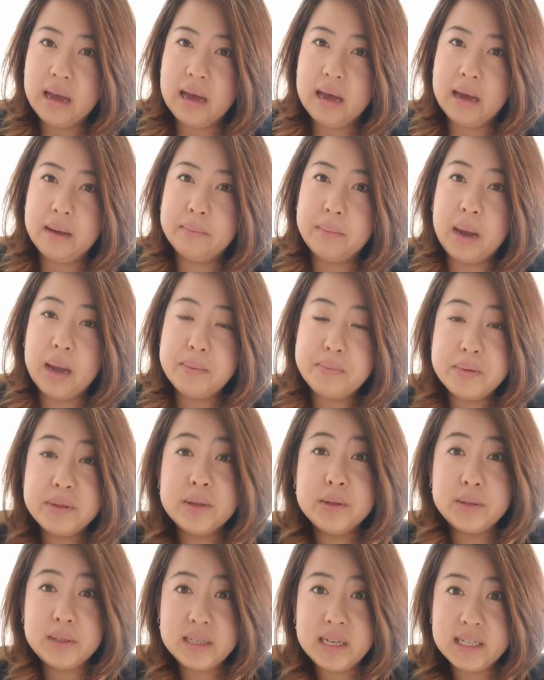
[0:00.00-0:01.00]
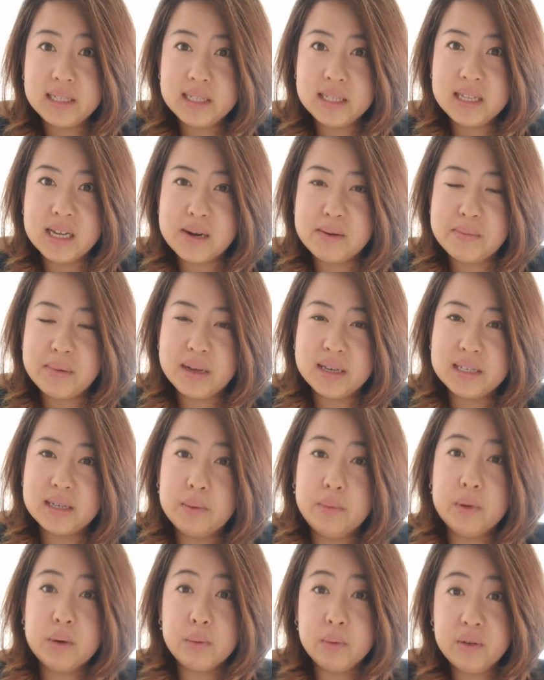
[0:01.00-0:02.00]
I put those dates in there because
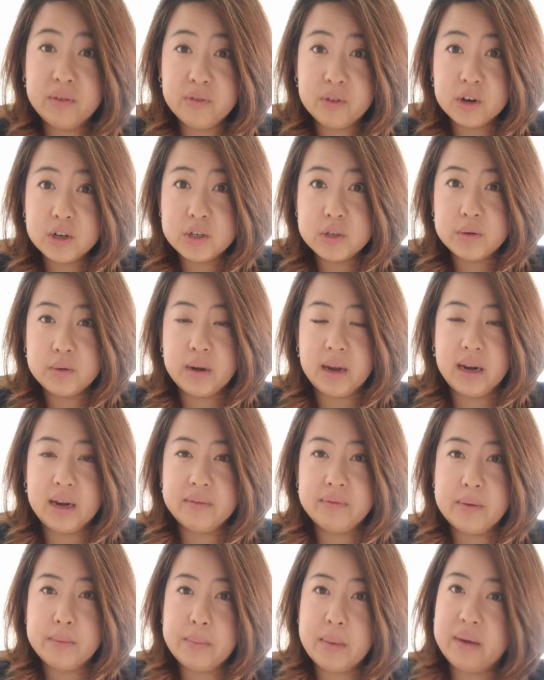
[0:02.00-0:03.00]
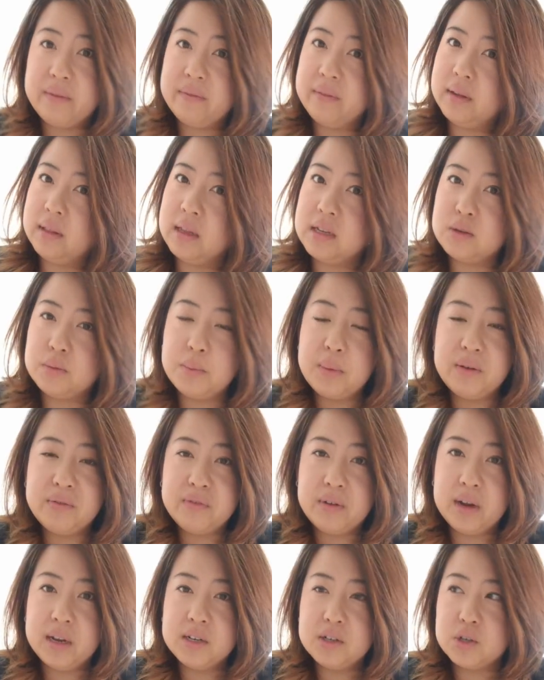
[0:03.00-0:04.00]
I want to refer to it. And if I'm having lunch with my
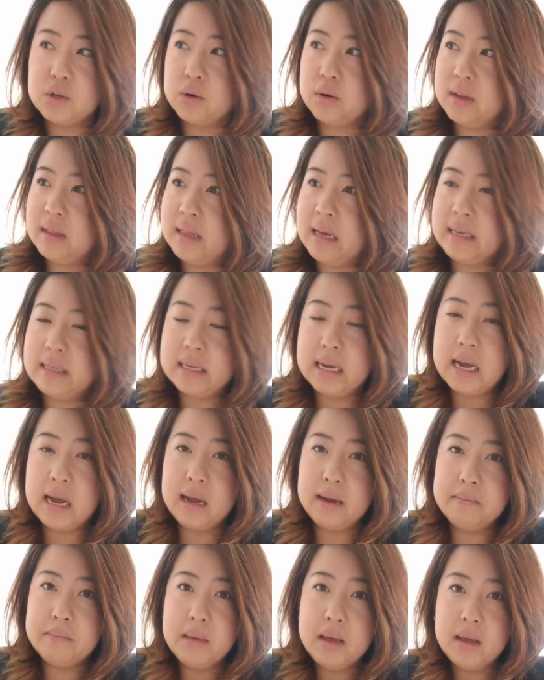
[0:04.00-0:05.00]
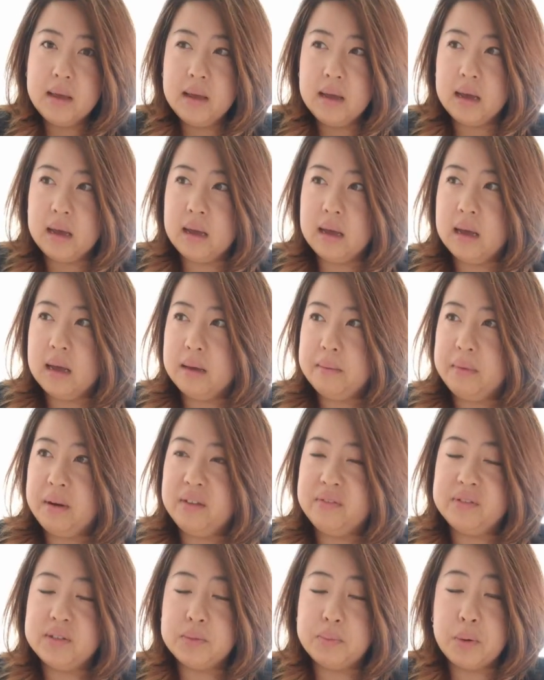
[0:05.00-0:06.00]
friend during that time, and
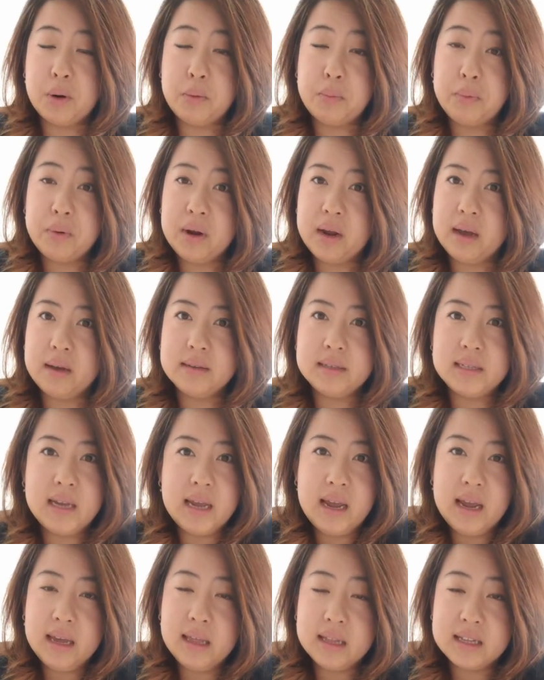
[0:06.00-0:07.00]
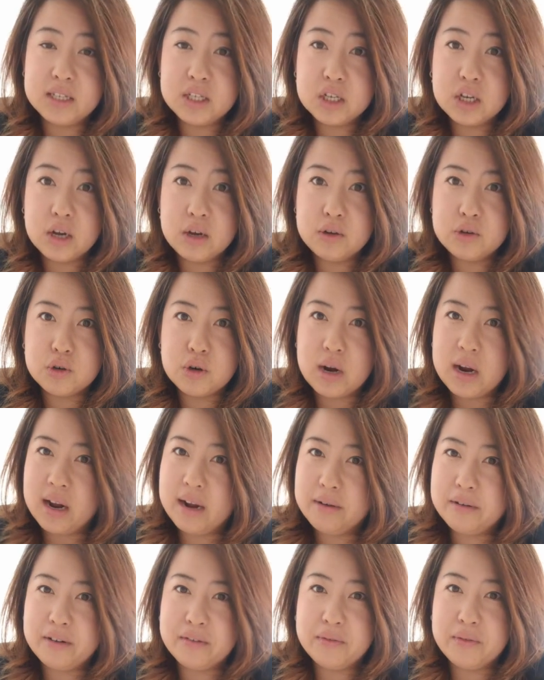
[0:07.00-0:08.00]
if it's appropriate, I'll say, hey, let's go
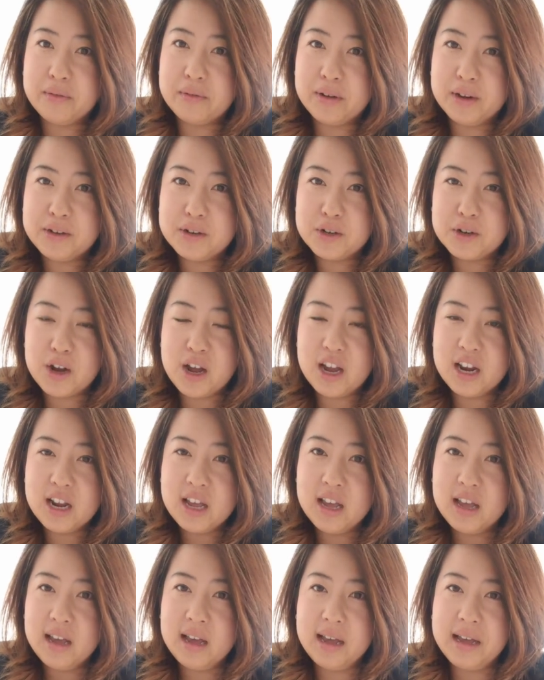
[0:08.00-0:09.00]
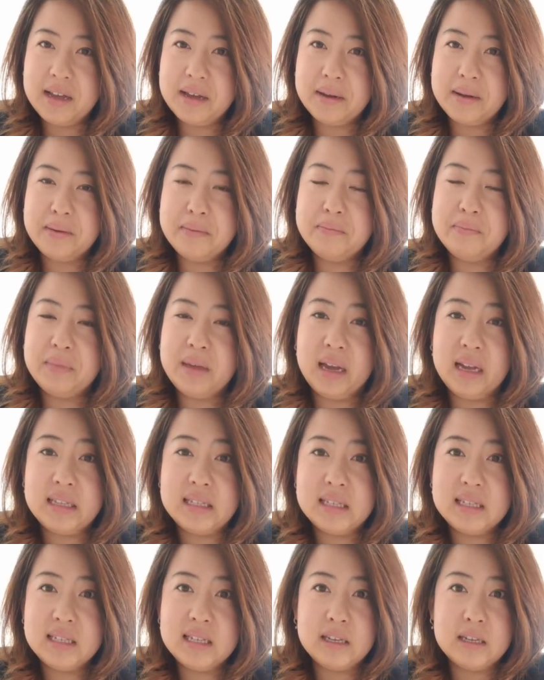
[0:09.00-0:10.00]
try whatever restaurant
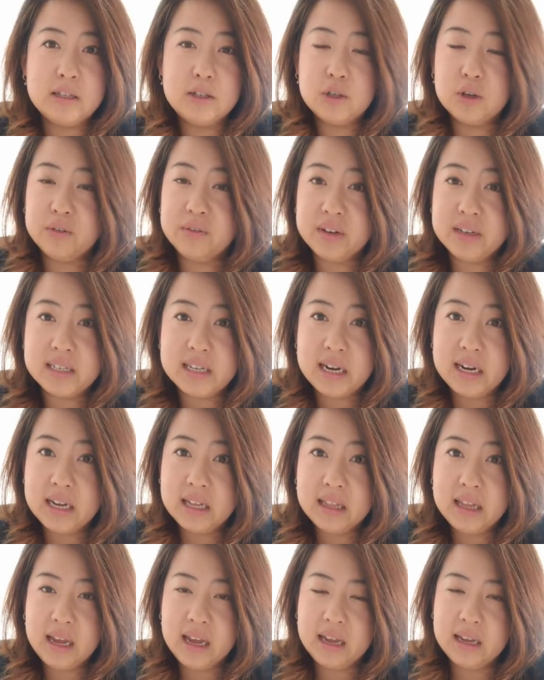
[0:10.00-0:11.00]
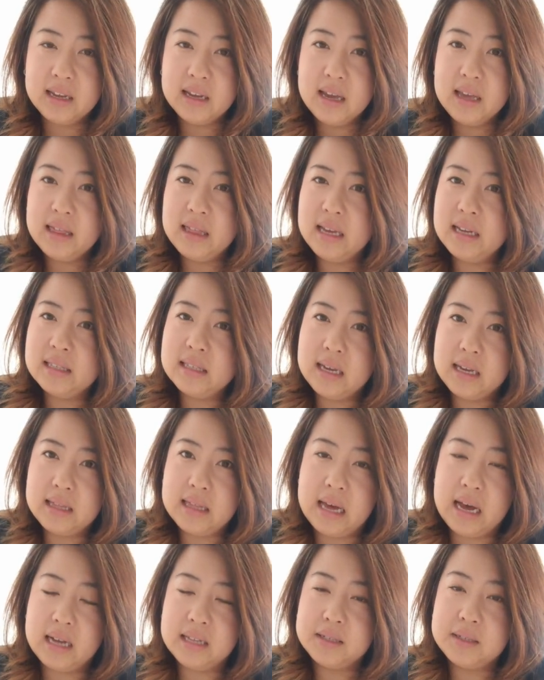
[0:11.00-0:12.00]
that's serving Dine LA. Things
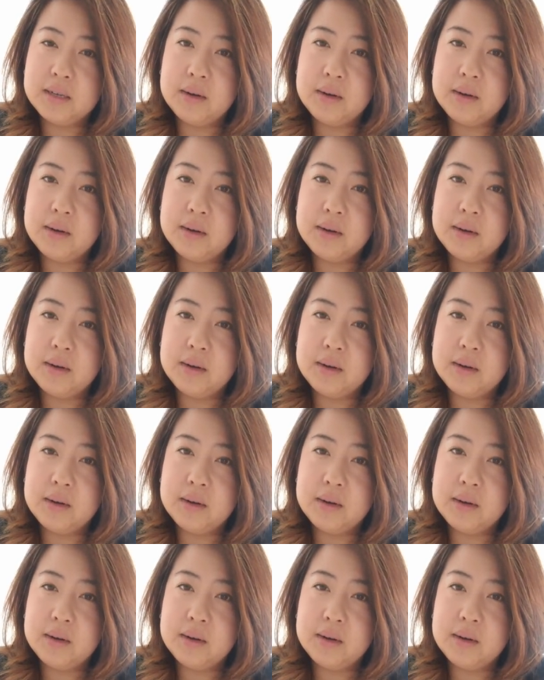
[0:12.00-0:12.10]
like that.